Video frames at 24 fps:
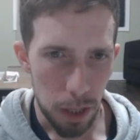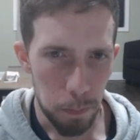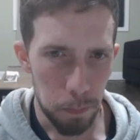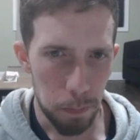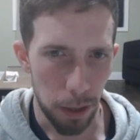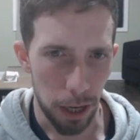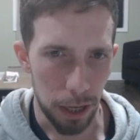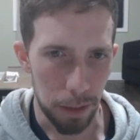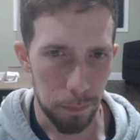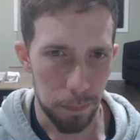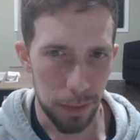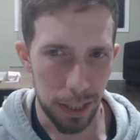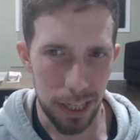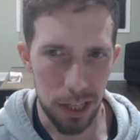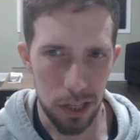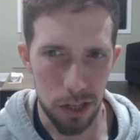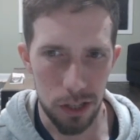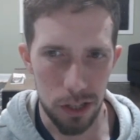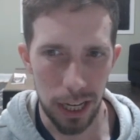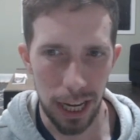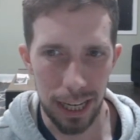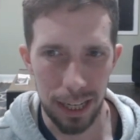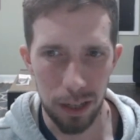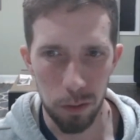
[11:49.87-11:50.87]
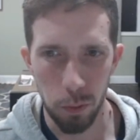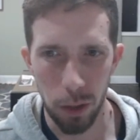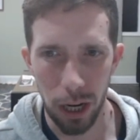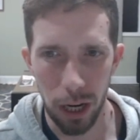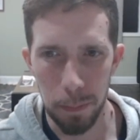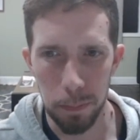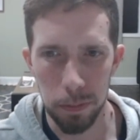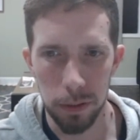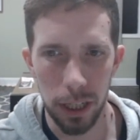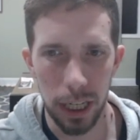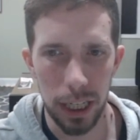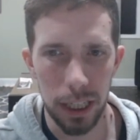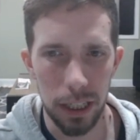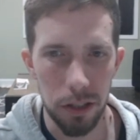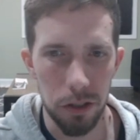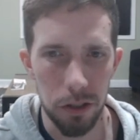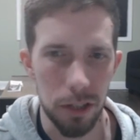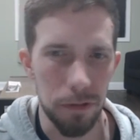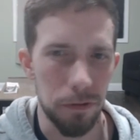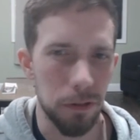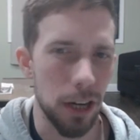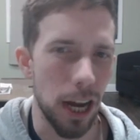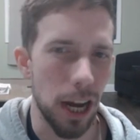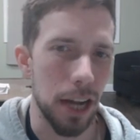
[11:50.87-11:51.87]
But instead, white played a
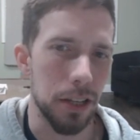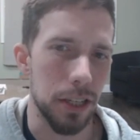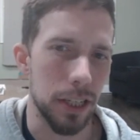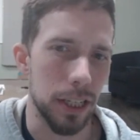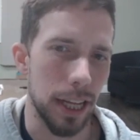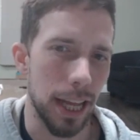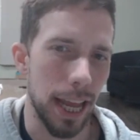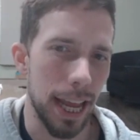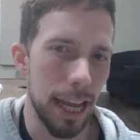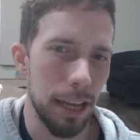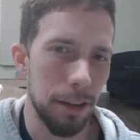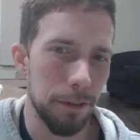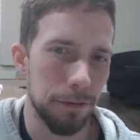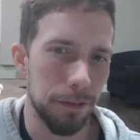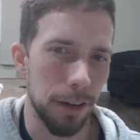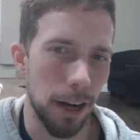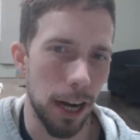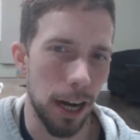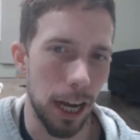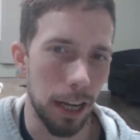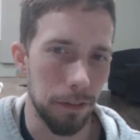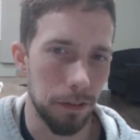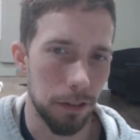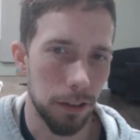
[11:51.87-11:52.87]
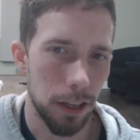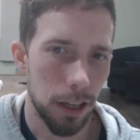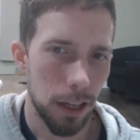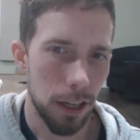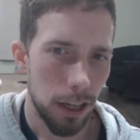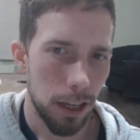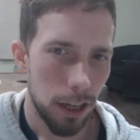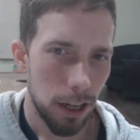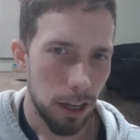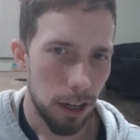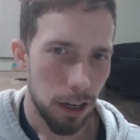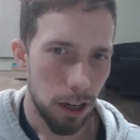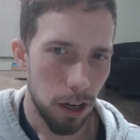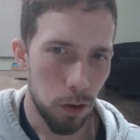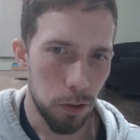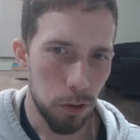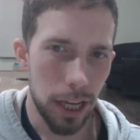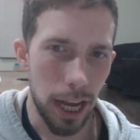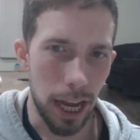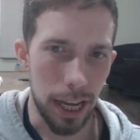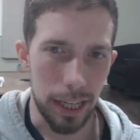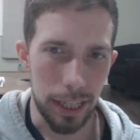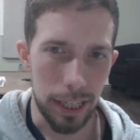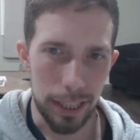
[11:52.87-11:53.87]
different idea, a5.
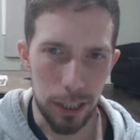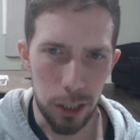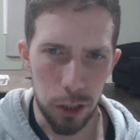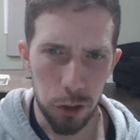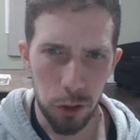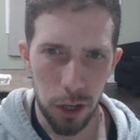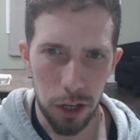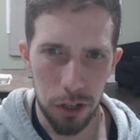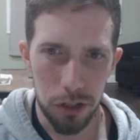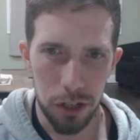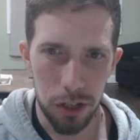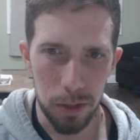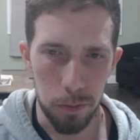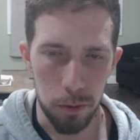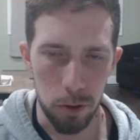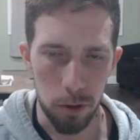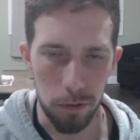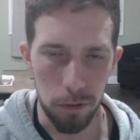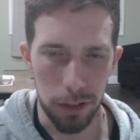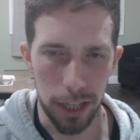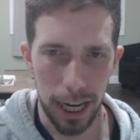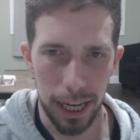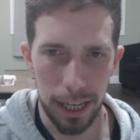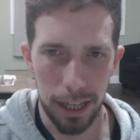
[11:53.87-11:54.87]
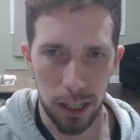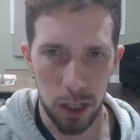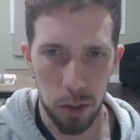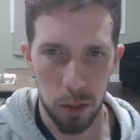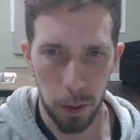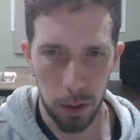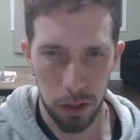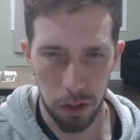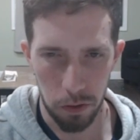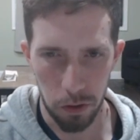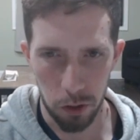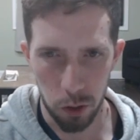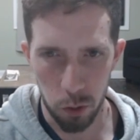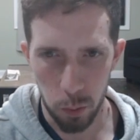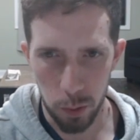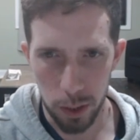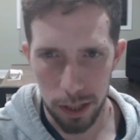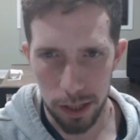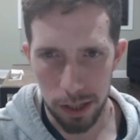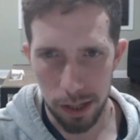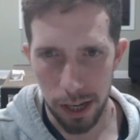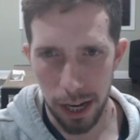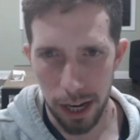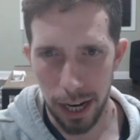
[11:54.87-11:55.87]
Okay, interesting move. Gaining space on the
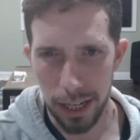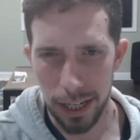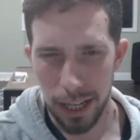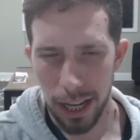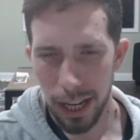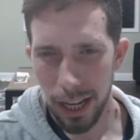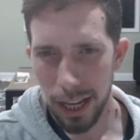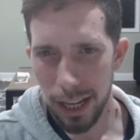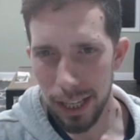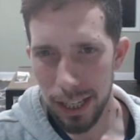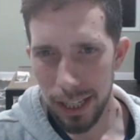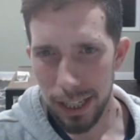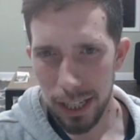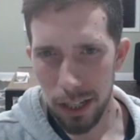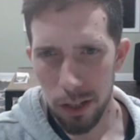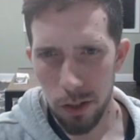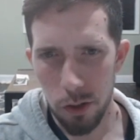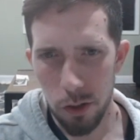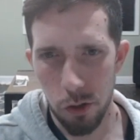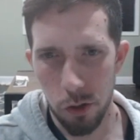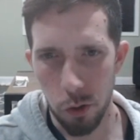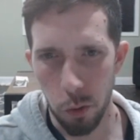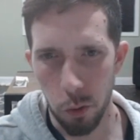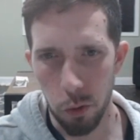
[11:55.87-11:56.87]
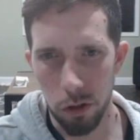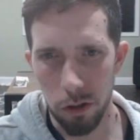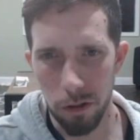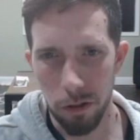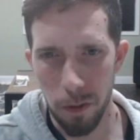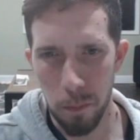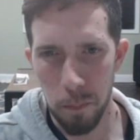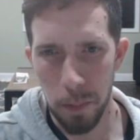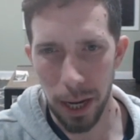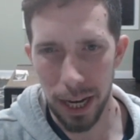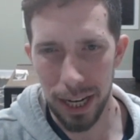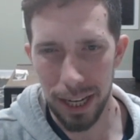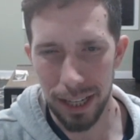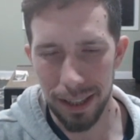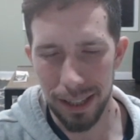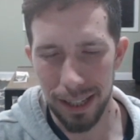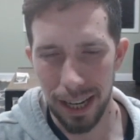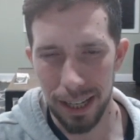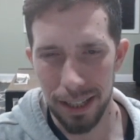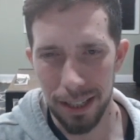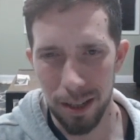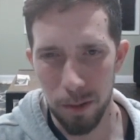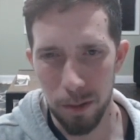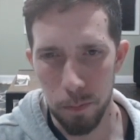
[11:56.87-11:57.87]
queen side. He is sort of abandoning the
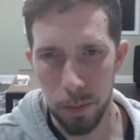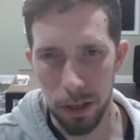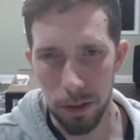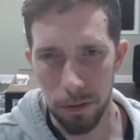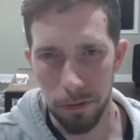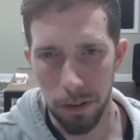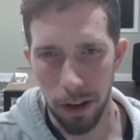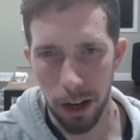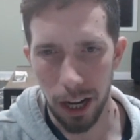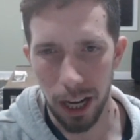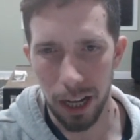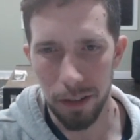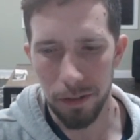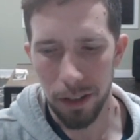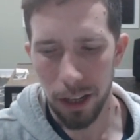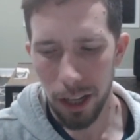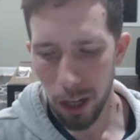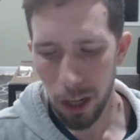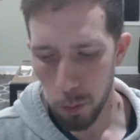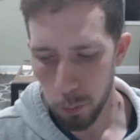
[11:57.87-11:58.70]
idea of b5.